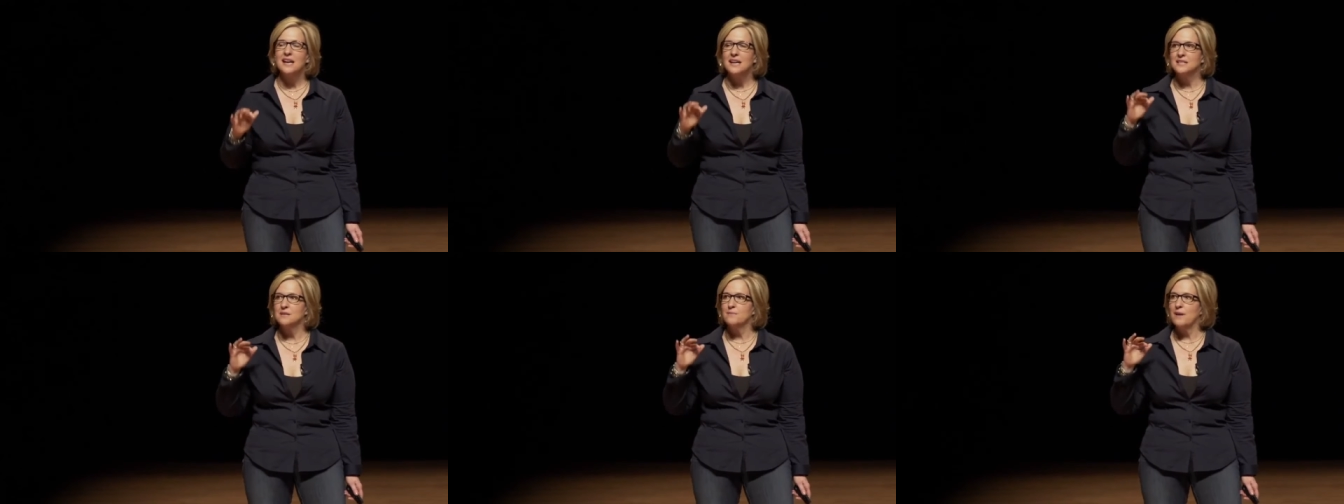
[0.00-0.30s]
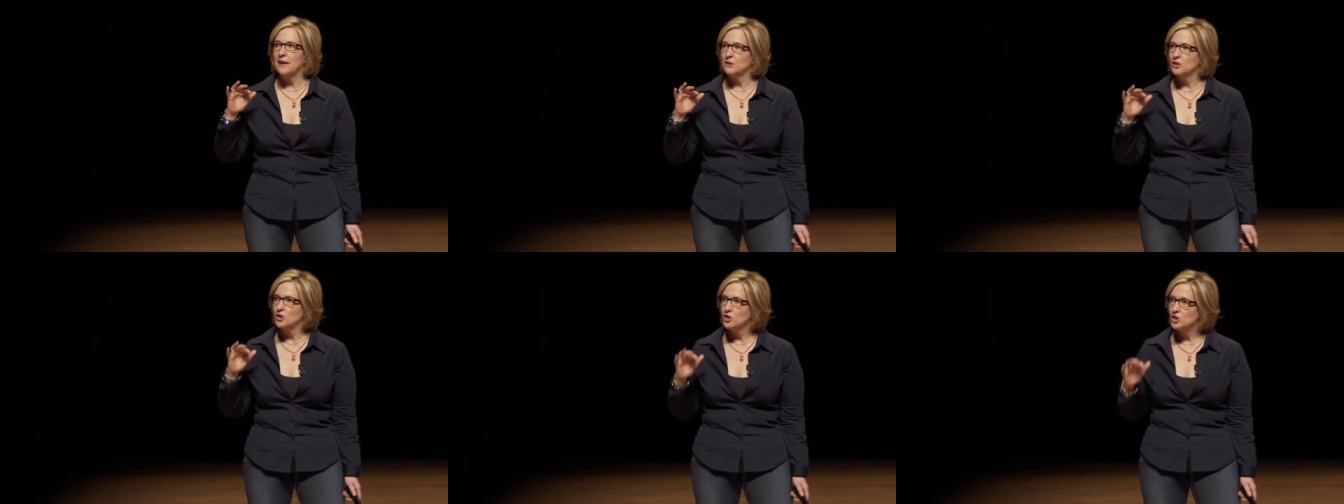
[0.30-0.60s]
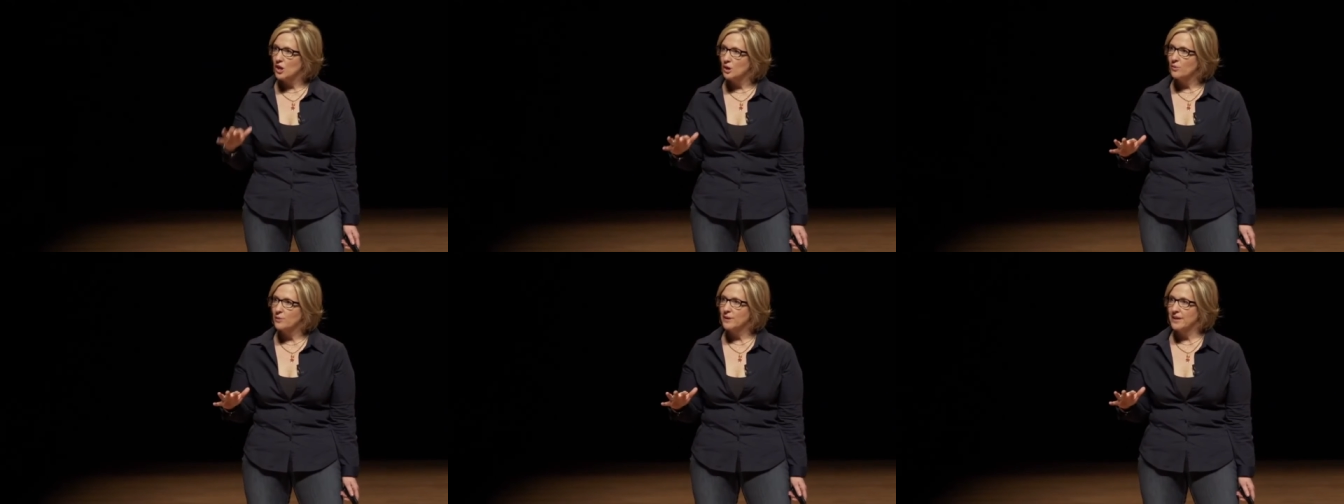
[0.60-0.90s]
it's about
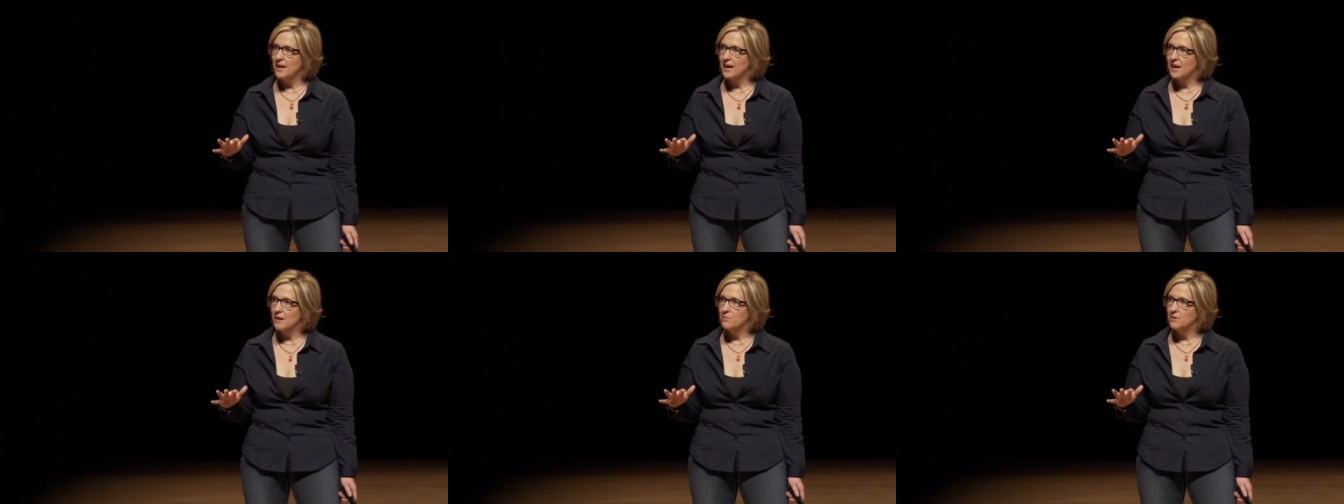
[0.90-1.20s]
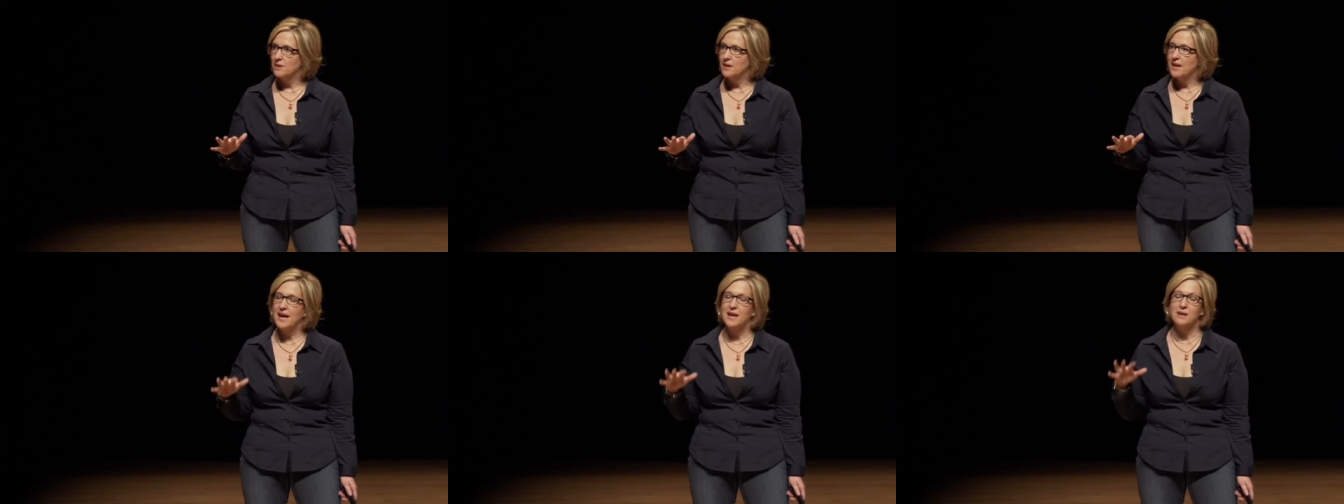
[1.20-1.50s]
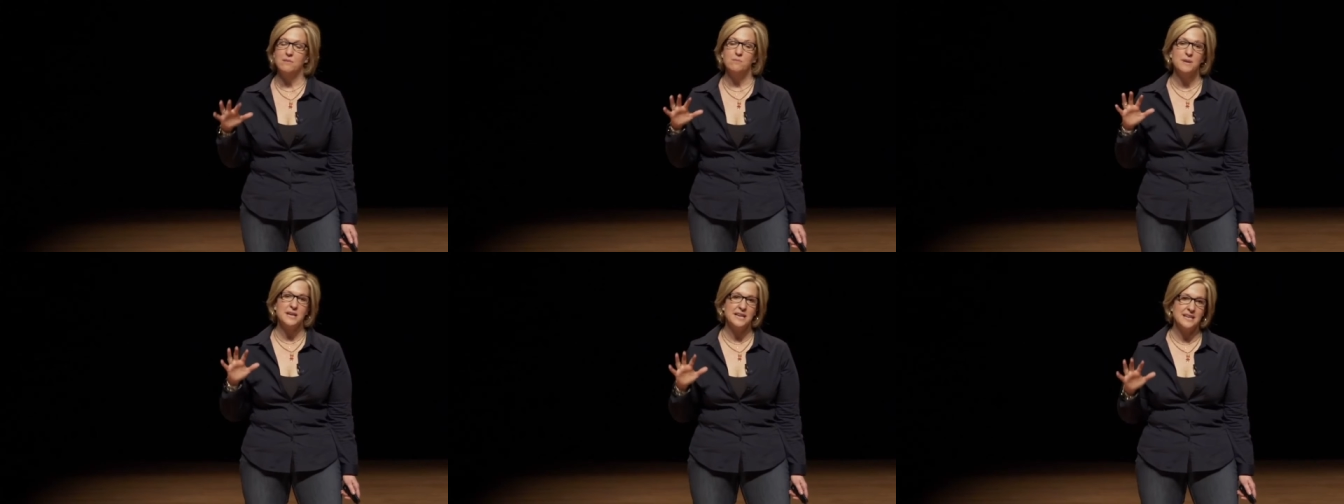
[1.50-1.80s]
showing up
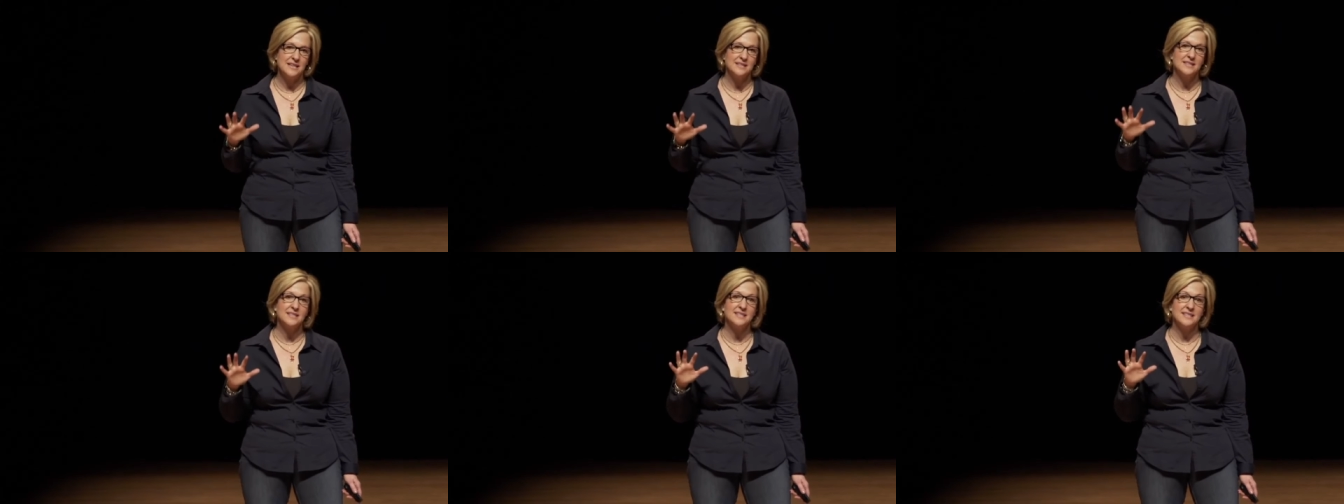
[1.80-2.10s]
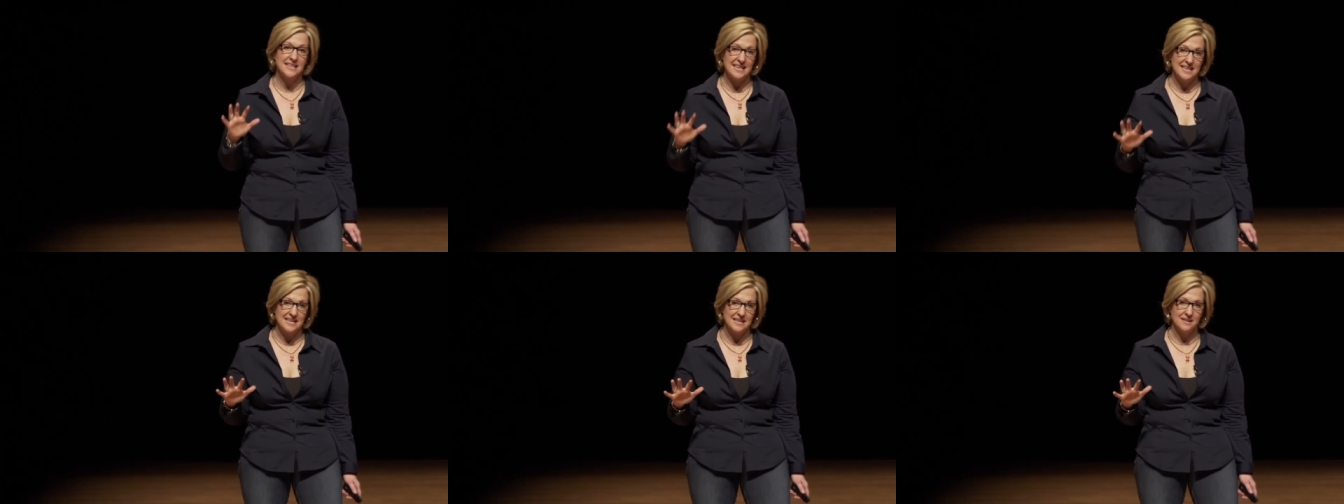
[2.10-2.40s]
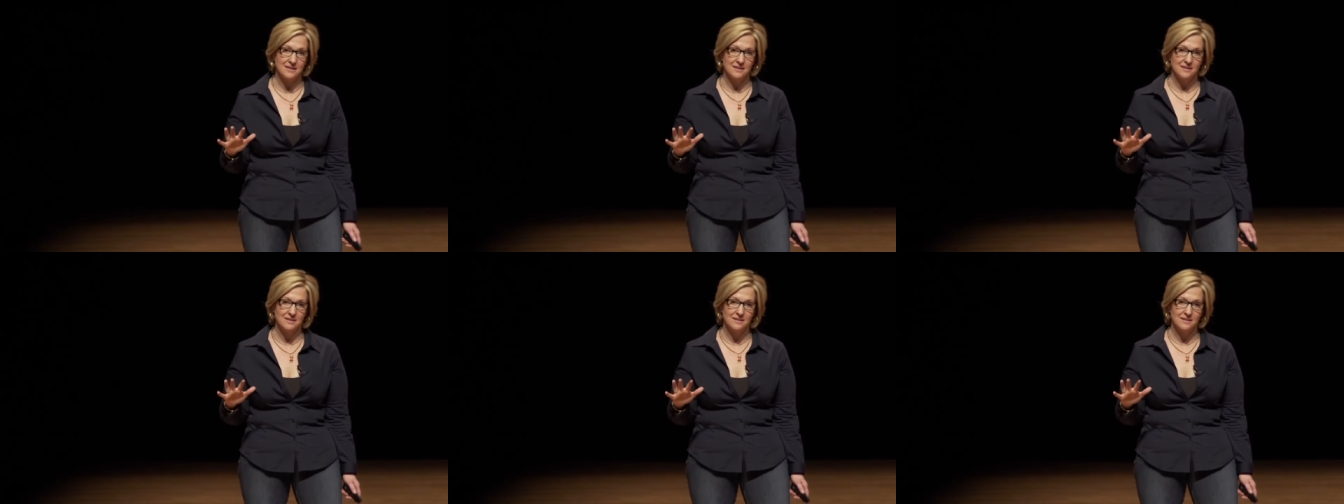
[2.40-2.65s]
and being seen.